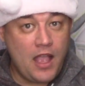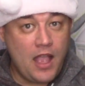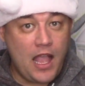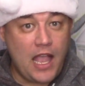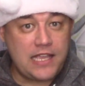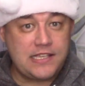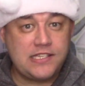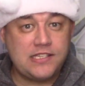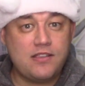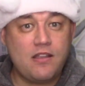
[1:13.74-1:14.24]

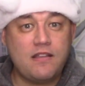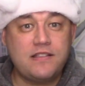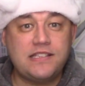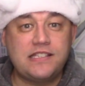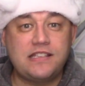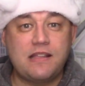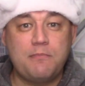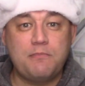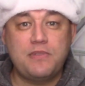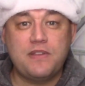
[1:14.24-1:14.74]
I saw
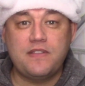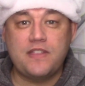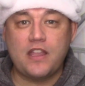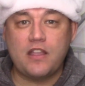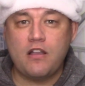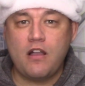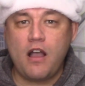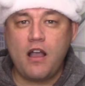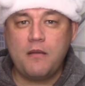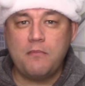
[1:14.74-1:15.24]
something
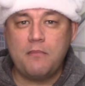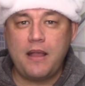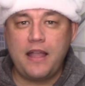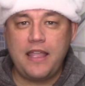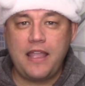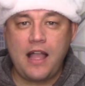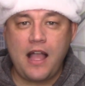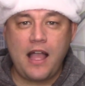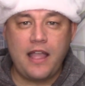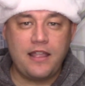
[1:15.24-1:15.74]
that caught
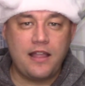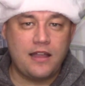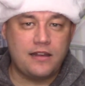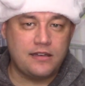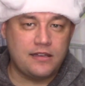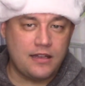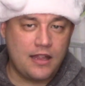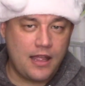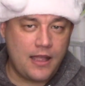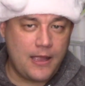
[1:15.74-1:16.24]
my eye
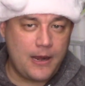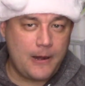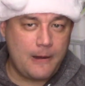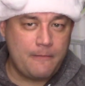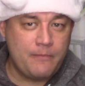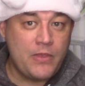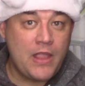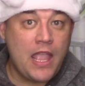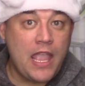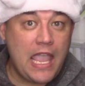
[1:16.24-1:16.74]
online,
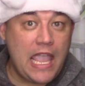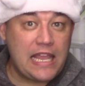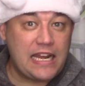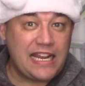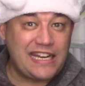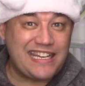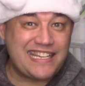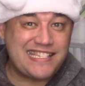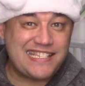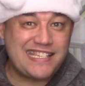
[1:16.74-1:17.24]
and
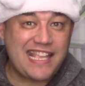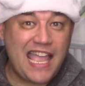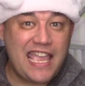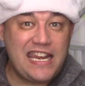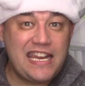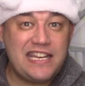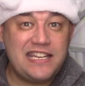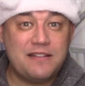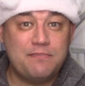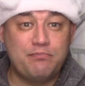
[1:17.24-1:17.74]
I
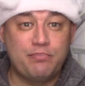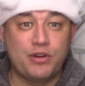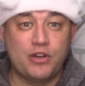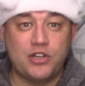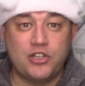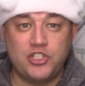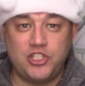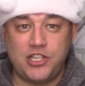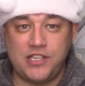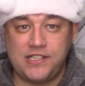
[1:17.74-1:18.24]
decided to
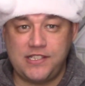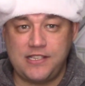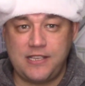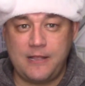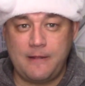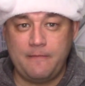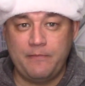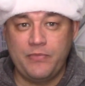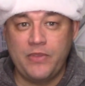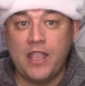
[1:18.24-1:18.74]
purchase
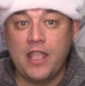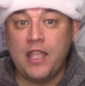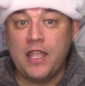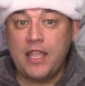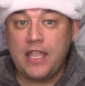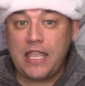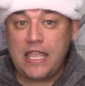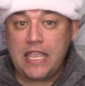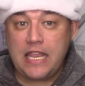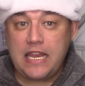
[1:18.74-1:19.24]
it.
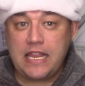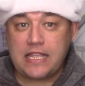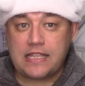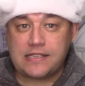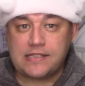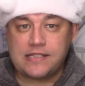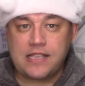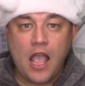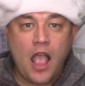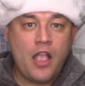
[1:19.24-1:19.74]
It
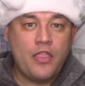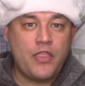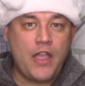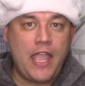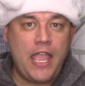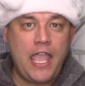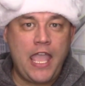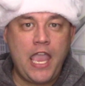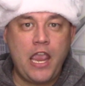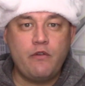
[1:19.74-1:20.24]
is the
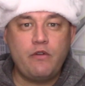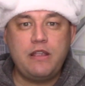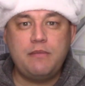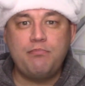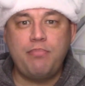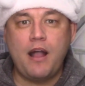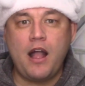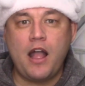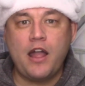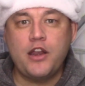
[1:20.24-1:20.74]
Harry
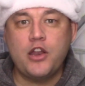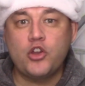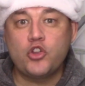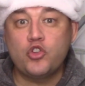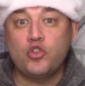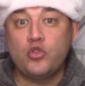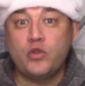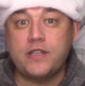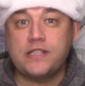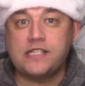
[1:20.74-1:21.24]
Potter
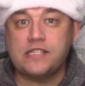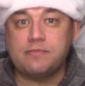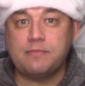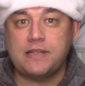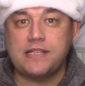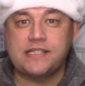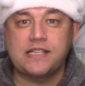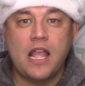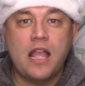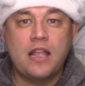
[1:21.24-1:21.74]

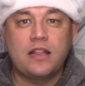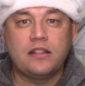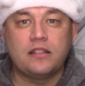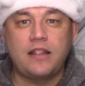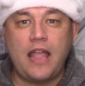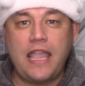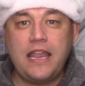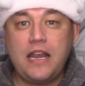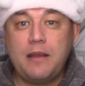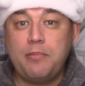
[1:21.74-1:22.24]
Christmas
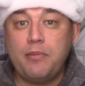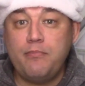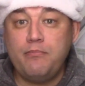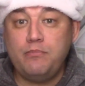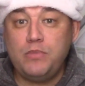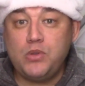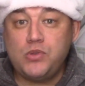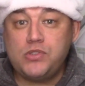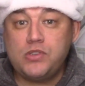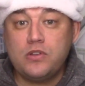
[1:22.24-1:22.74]
light-up
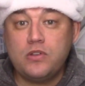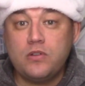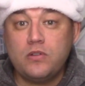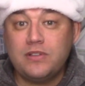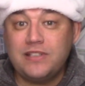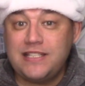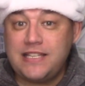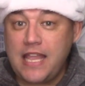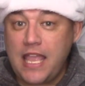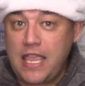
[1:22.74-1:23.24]
musical
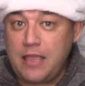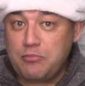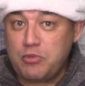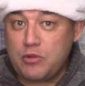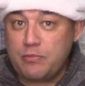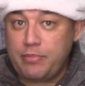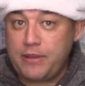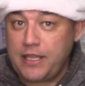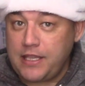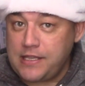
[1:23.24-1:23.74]

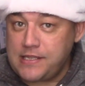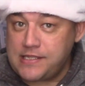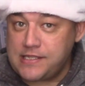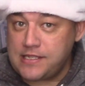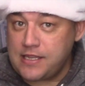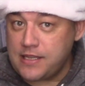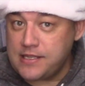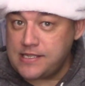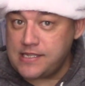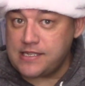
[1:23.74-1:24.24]
table
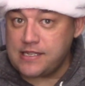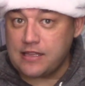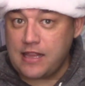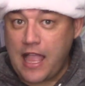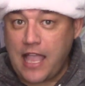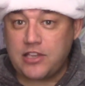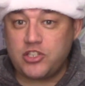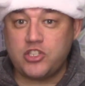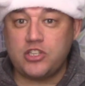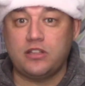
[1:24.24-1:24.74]
piece
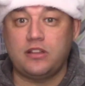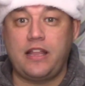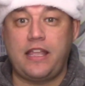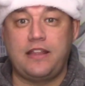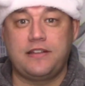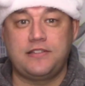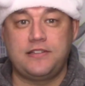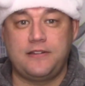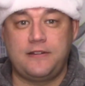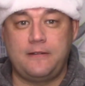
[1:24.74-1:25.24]
slash
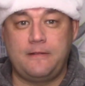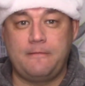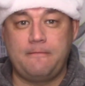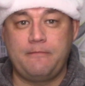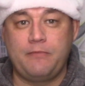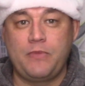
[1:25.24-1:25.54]
lantern.